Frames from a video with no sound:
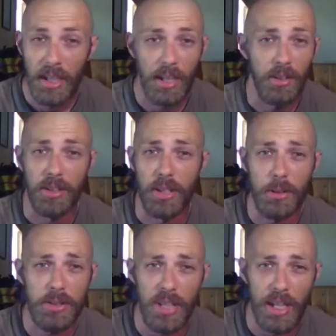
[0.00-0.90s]
And on
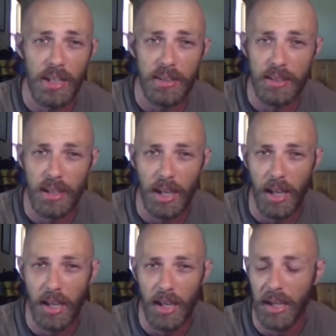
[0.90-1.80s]
those days,
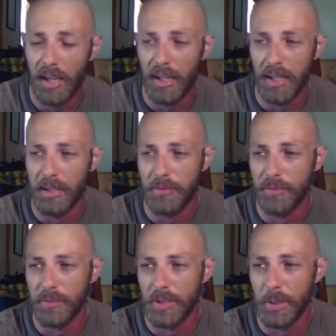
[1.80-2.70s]

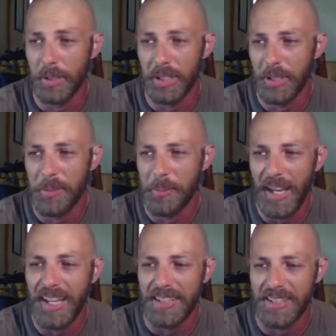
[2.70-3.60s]
if doing your
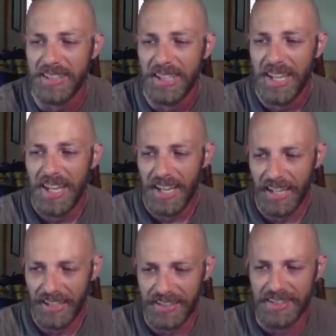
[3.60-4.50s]
best
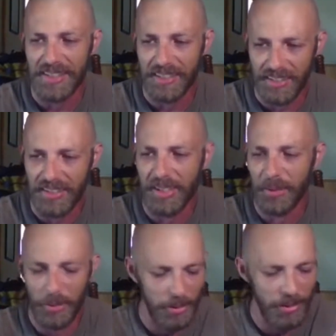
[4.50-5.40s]
is
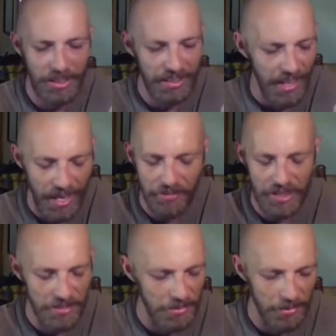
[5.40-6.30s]
literally
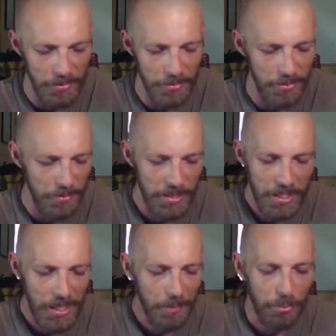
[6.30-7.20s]
having to
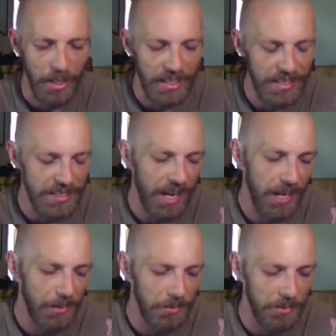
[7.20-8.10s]
break it
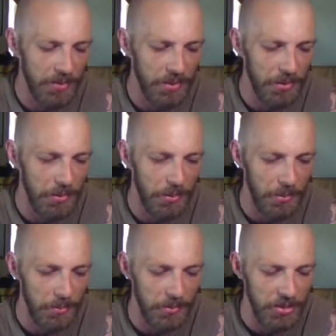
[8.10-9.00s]
down
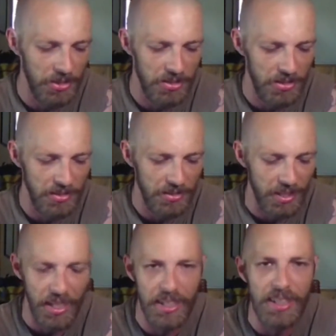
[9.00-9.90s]
to just
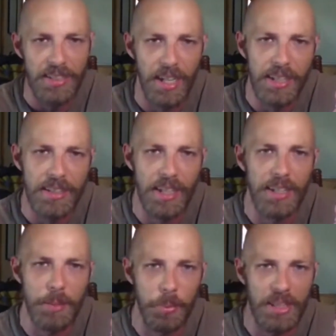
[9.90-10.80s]
tiny, tiny,
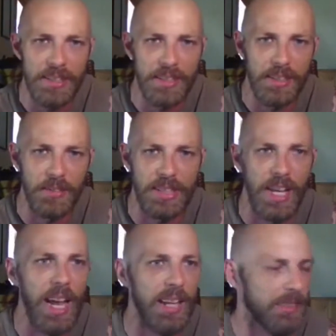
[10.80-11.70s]
tiny pieces of a
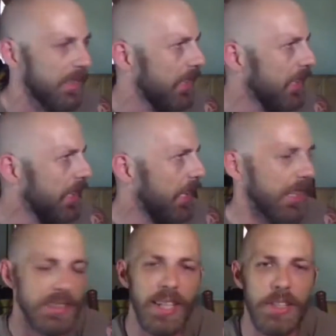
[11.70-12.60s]
task,
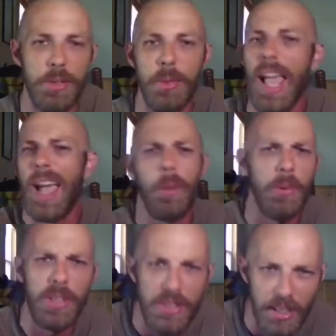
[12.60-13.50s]
and it takes you an
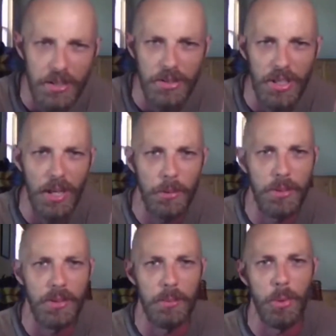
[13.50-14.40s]
hour to take your
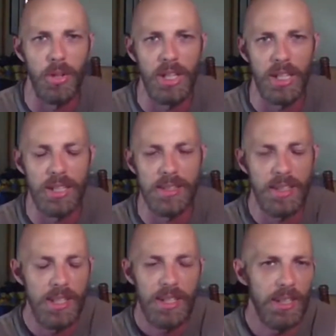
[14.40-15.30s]
shower in the morning
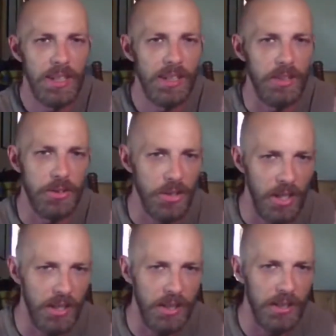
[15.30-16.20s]
because you're
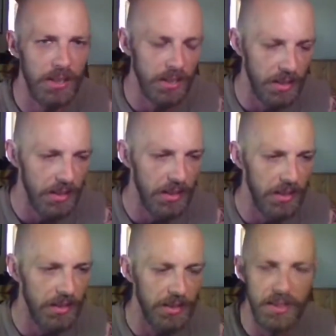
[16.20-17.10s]
trying to clean
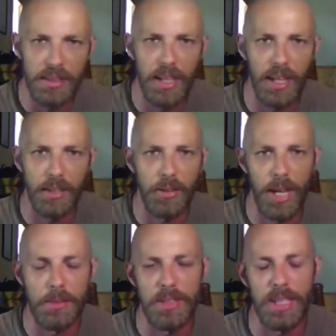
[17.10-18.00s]
and you just can't
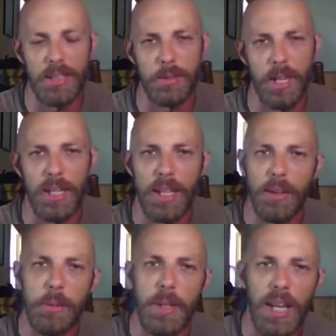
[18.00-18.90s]
grasp things, right? Like
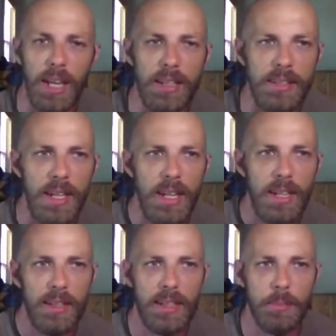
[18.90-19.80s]
everybody has
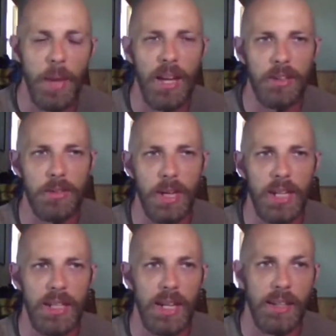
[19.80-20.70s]
these battles,
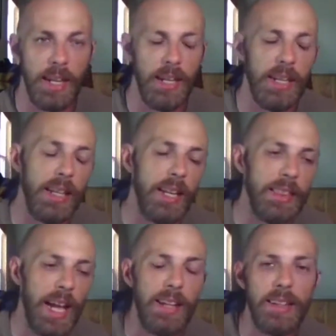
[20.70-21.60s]
right?
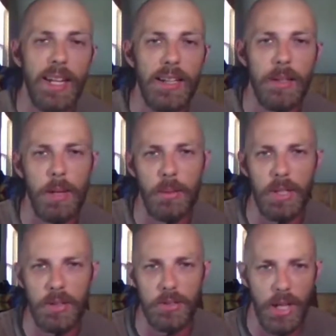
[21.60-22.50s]
And that day, no matter
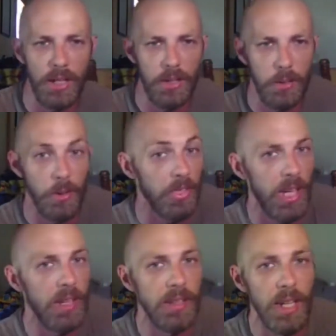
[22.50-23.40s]
what you try to do on
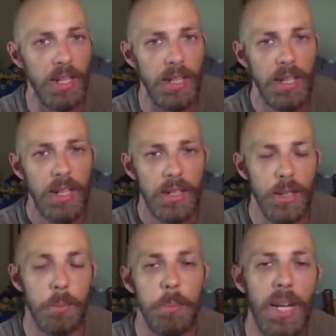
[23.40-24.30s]
that day,
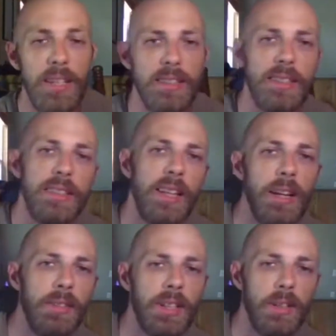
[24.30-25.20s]
your best is
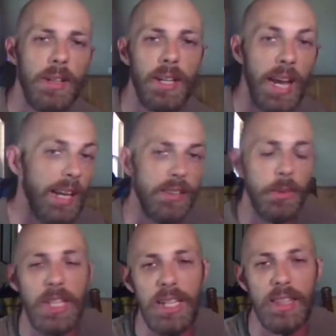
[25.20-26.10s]
never at
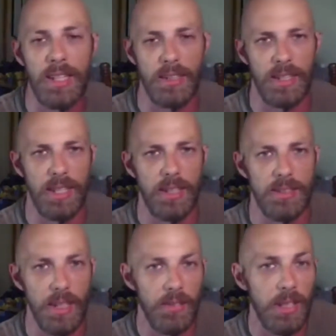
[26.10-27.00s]
doing anything that day is
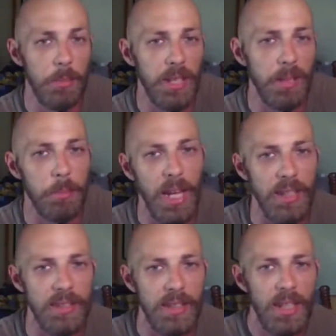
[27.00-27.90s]
never going to be the
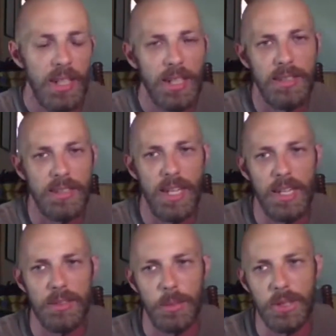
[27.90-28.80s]
best as a day
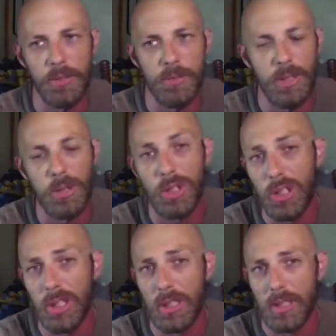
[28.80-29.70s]
is when you feel
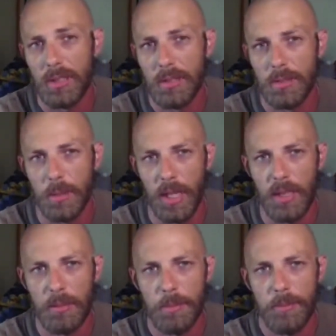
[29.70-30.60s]
good, right?